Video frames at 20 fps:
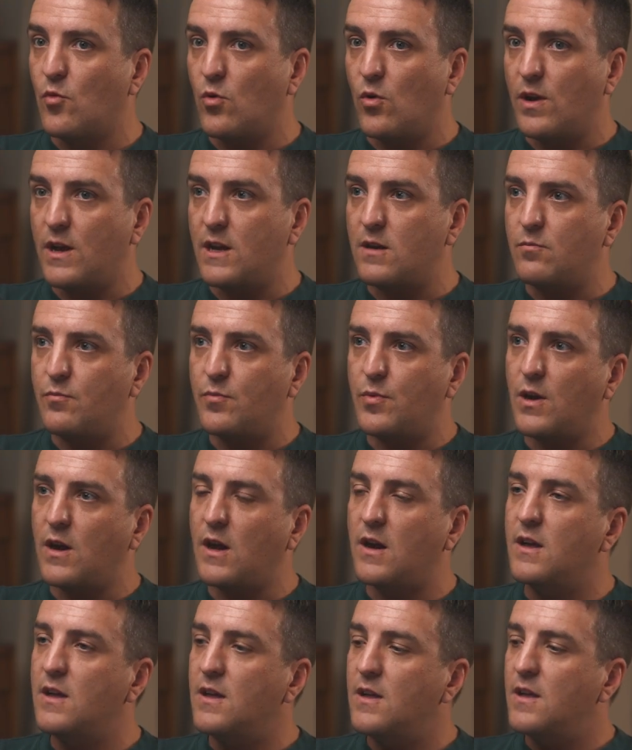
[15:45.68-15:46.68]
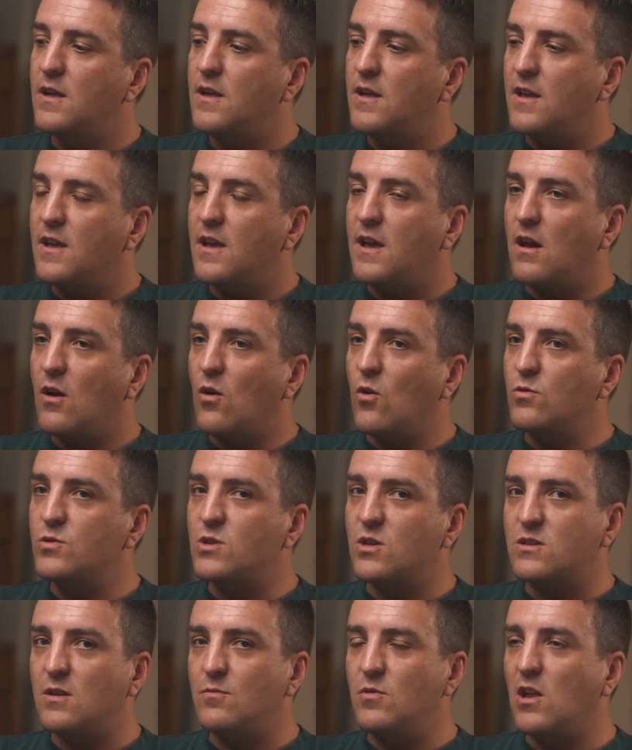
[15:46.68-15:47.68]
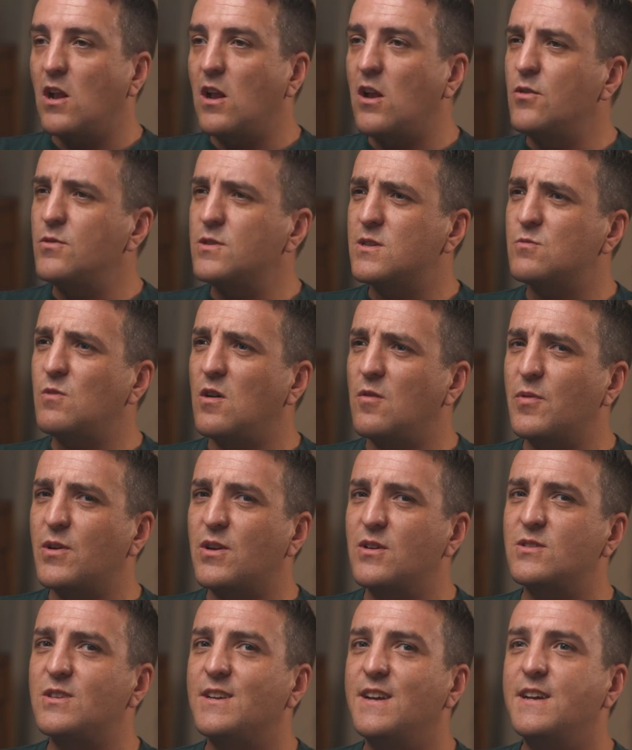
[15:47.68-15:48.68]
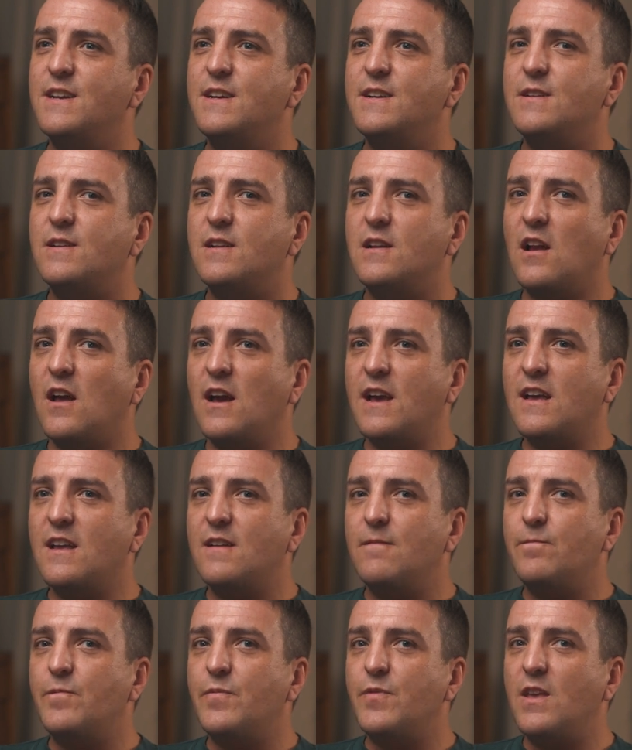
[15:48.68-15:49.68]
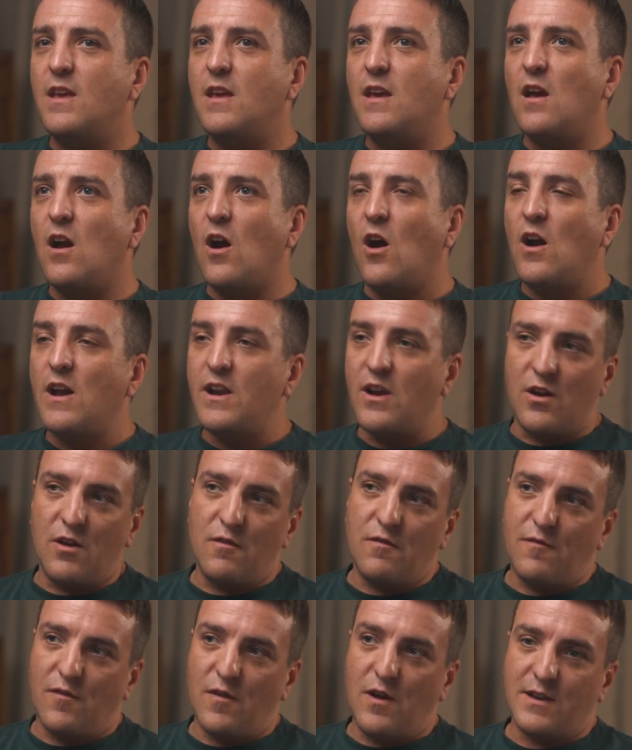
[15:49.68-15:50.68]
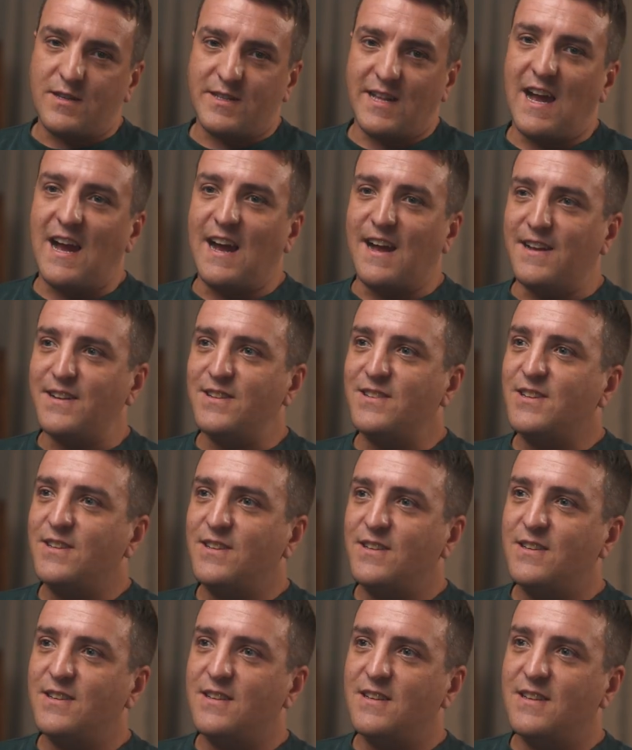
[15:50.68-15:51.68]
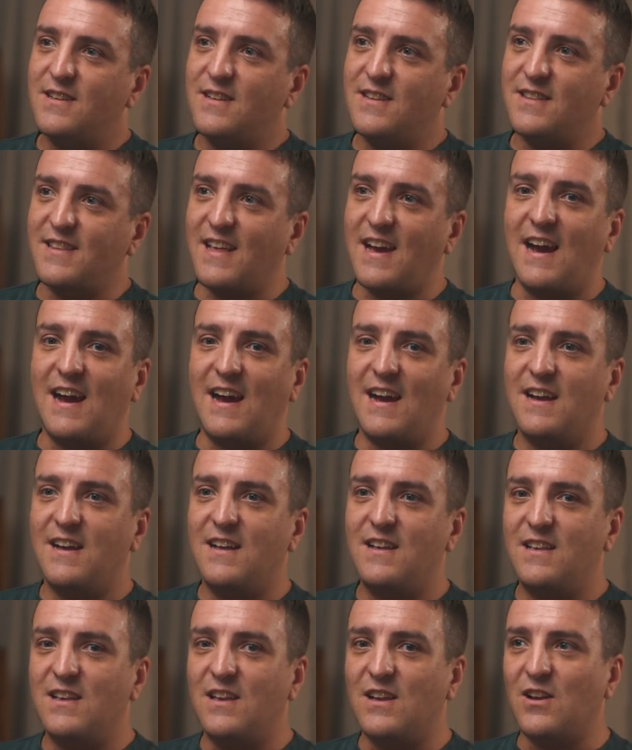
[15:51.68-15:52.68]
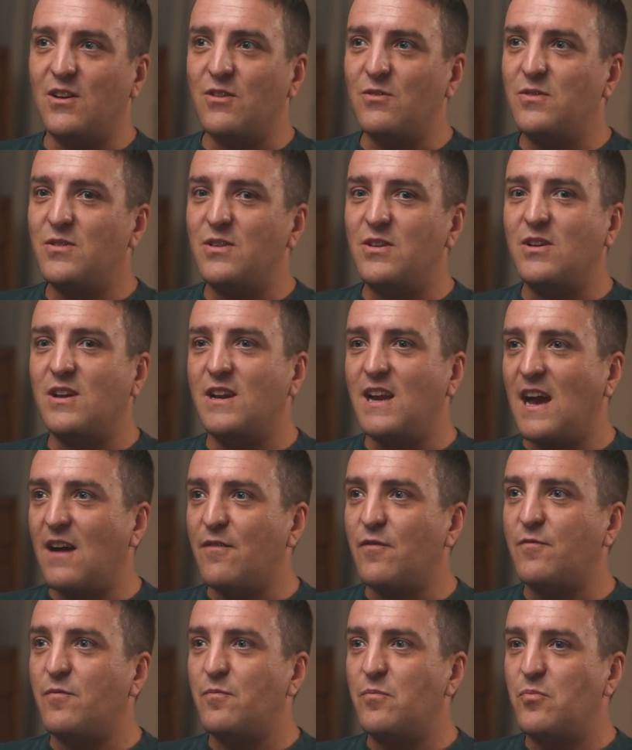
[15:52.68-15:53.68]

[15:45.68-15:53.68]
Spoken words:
brought in, but also some of the lows as well, because like I know firsthand that, you know, you can have